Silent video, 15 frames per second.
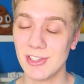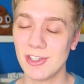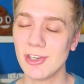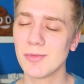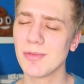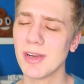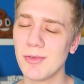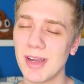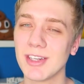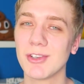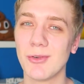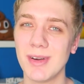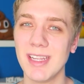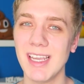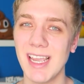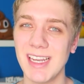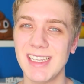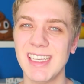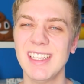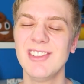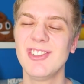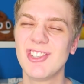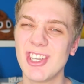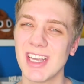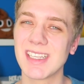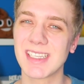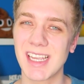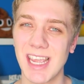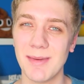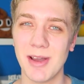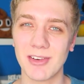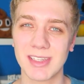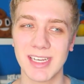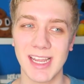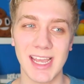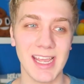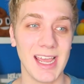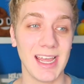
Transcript: YouTube Rewind 2018 just came out today,